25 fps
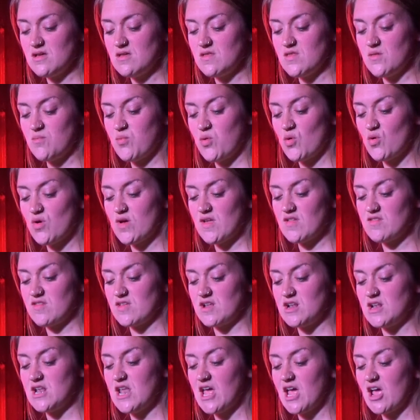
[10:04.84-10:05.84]
the
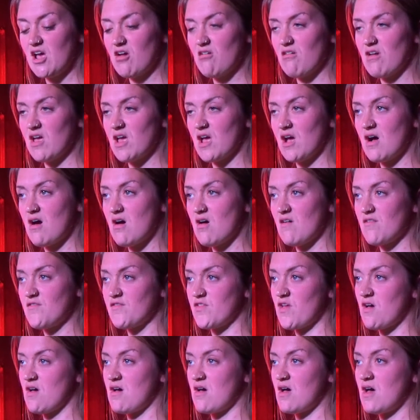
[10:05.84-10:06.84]
poison lingering
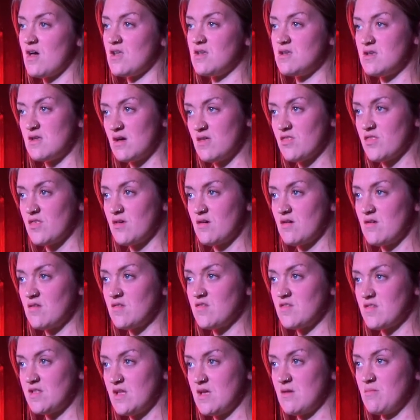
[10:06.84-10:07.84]
after another
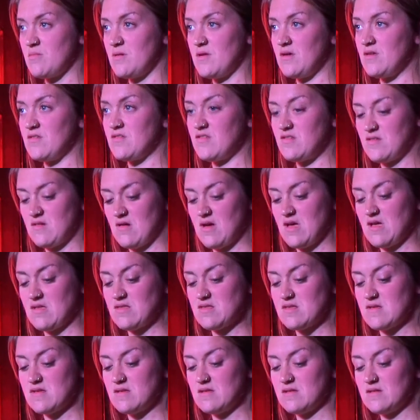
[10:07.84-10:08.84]
sleepless
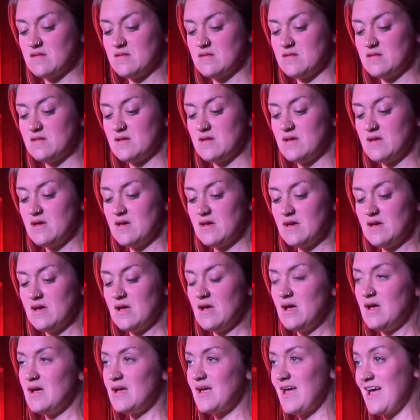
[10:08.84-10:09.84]
night.
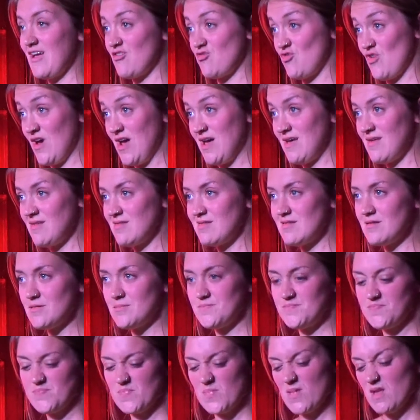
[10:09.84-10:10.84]
Get dressed,
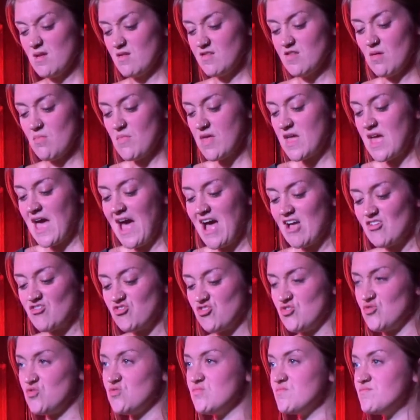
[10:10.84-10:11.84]
something
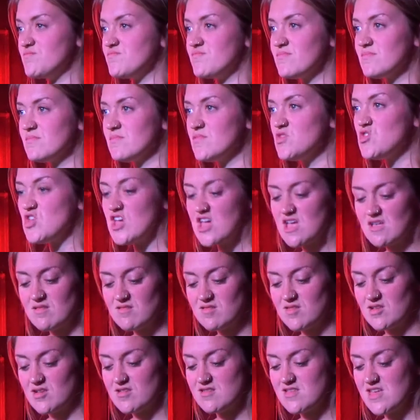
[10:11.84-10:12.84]
casual,
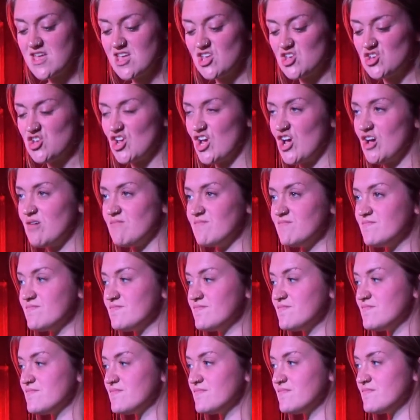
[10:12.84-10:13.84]
jeans and a t-shirt,
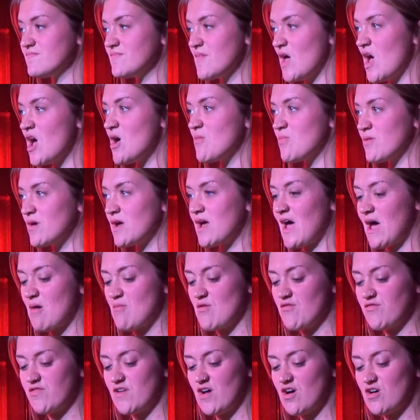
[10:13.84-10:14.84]
urban
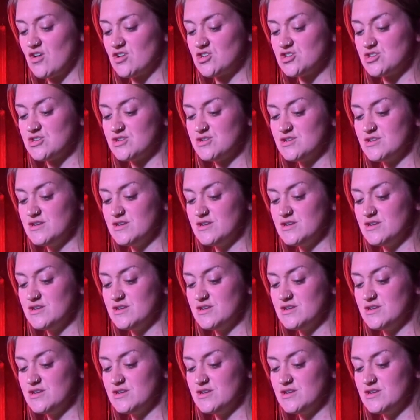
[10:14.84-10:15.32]
camouflage.